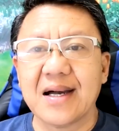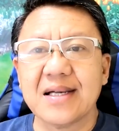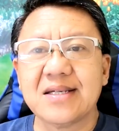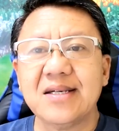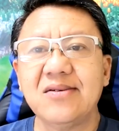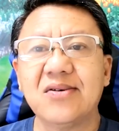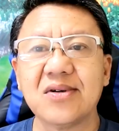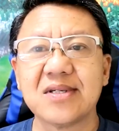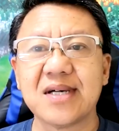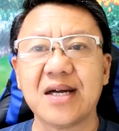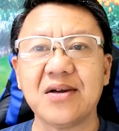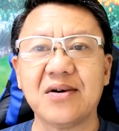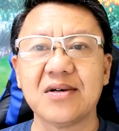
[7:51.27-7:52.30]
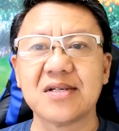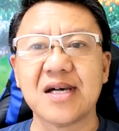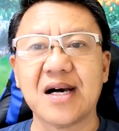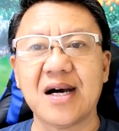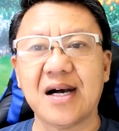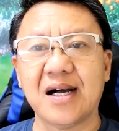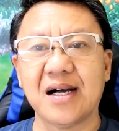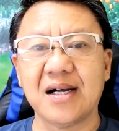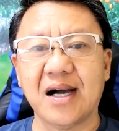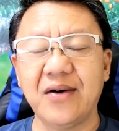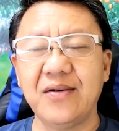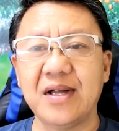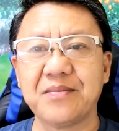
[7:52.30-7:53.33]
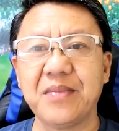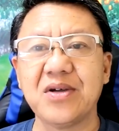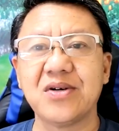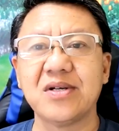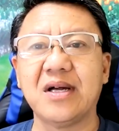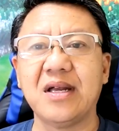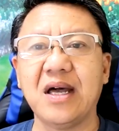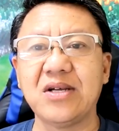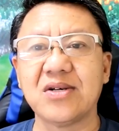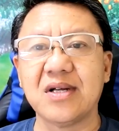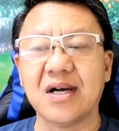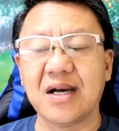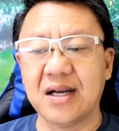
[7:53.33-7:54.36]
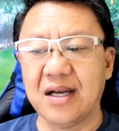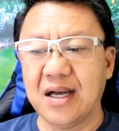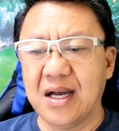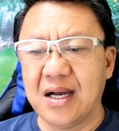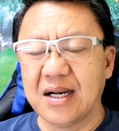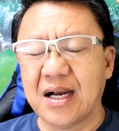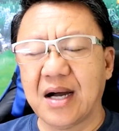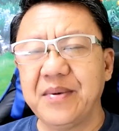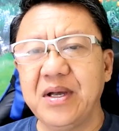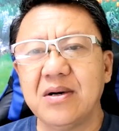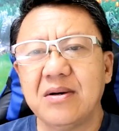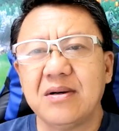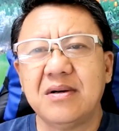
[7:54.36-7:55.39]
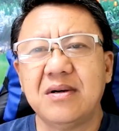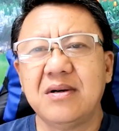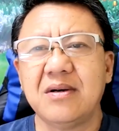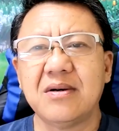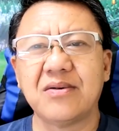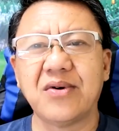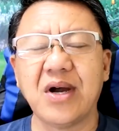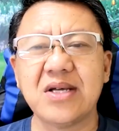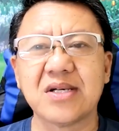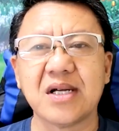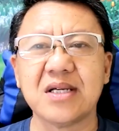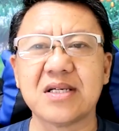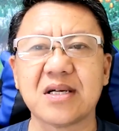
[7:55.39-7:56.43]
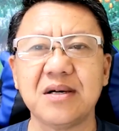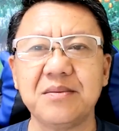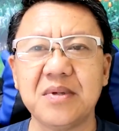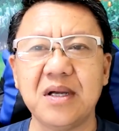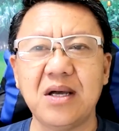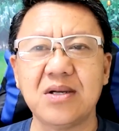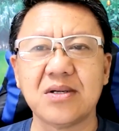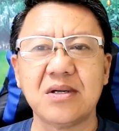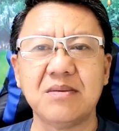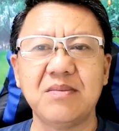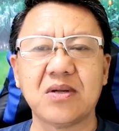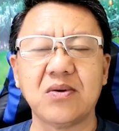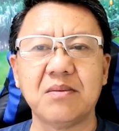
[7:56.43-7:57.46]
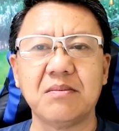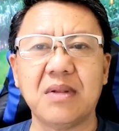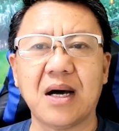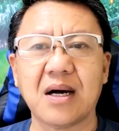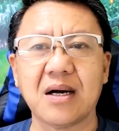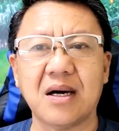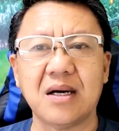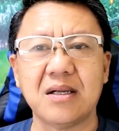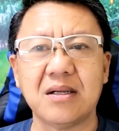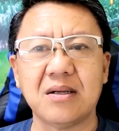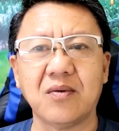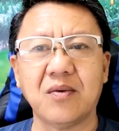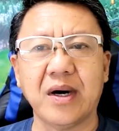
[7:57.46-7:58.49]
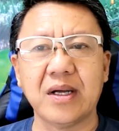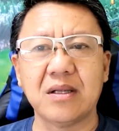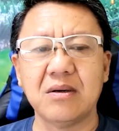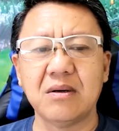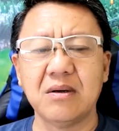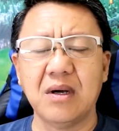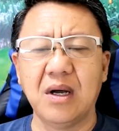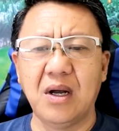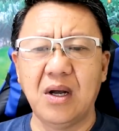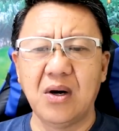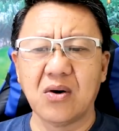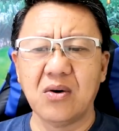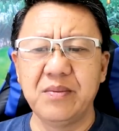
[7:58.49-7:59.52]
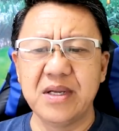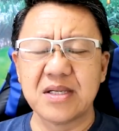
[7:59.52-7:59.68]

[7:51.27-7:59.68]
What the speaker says: Kasi doon sa ano, sa, I will not mention the nation, ha. Grabe yung racial discrimination between black and white, no? Kung